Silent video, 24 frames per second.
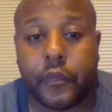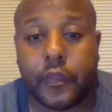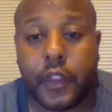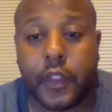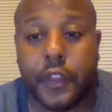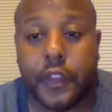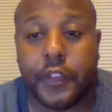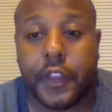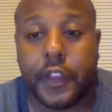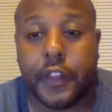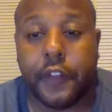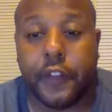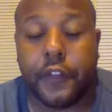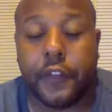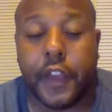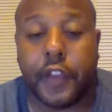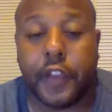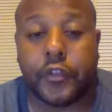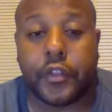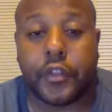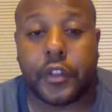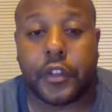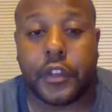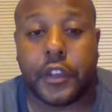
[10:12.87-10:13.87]
And then
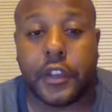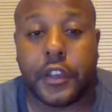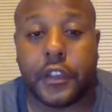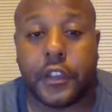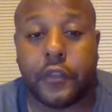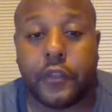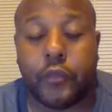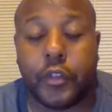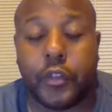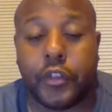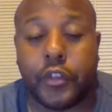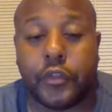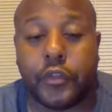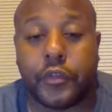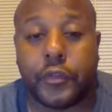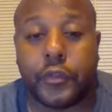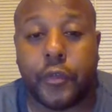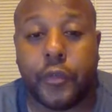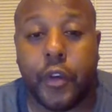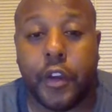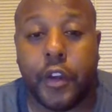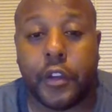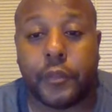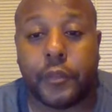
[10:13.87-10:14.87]
eventually, when you
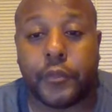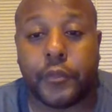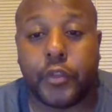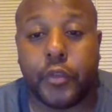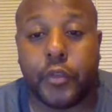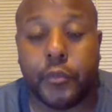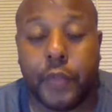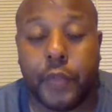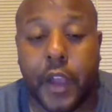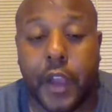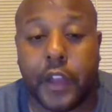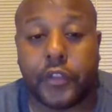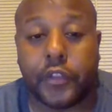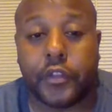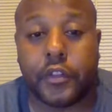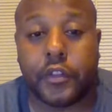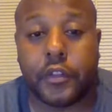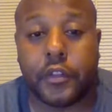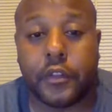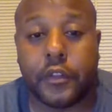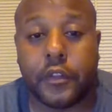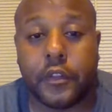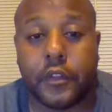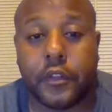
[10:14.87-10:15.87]
spoil them too much,
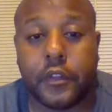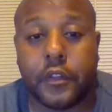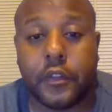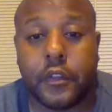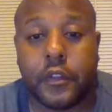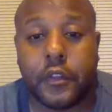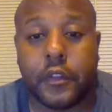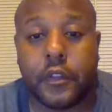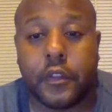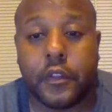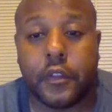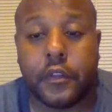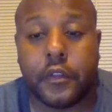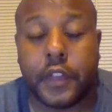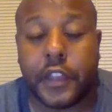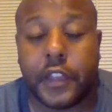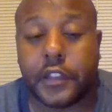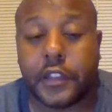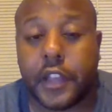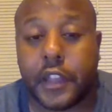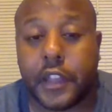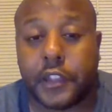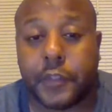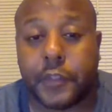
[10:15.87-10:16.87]
they
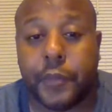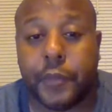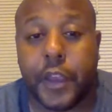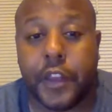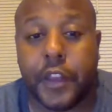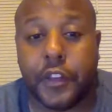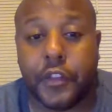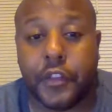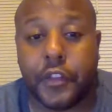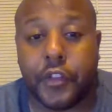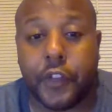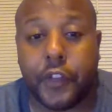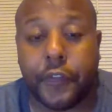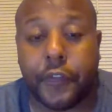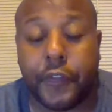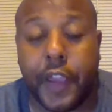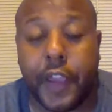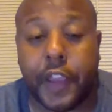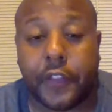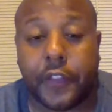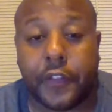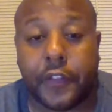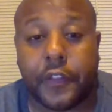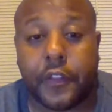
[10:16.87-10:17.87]
start spitting in your
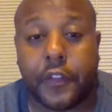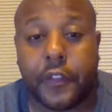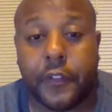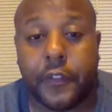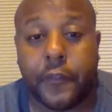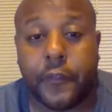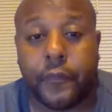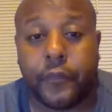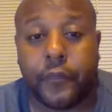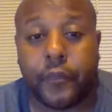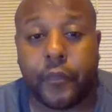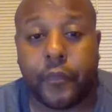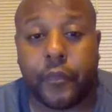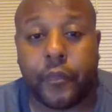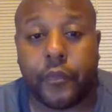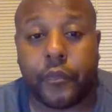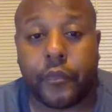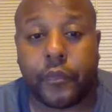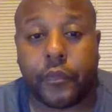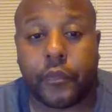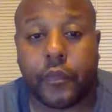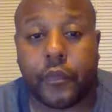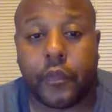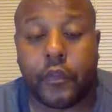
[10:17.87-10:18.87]
face,
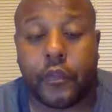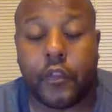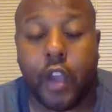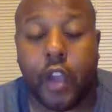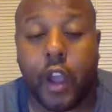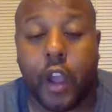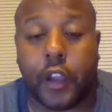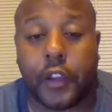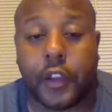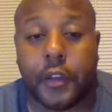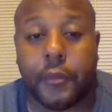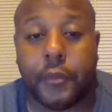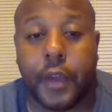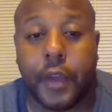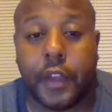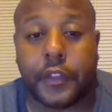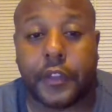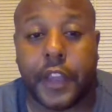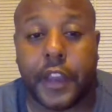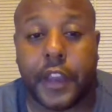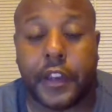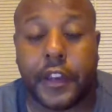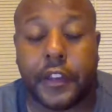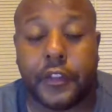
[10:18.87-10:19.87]
talking about
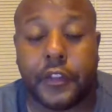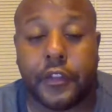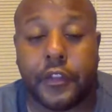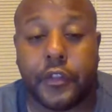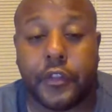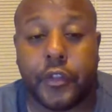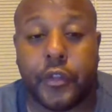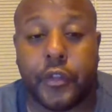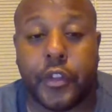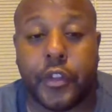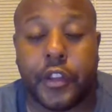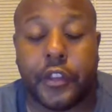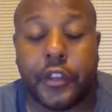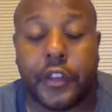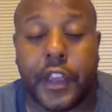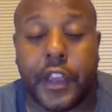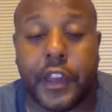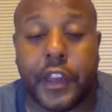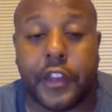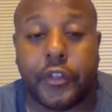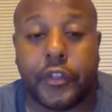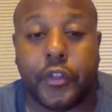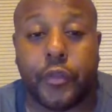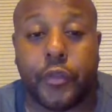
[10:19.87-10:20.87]
they
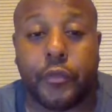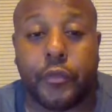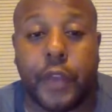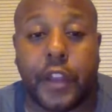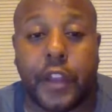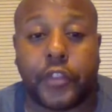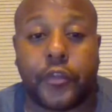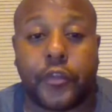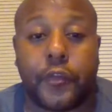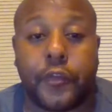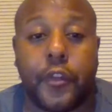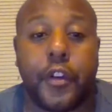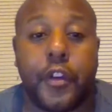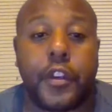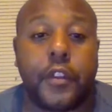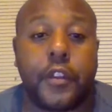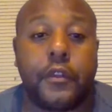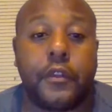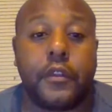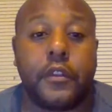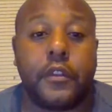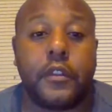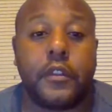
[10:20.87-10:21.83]
didn't do much for you.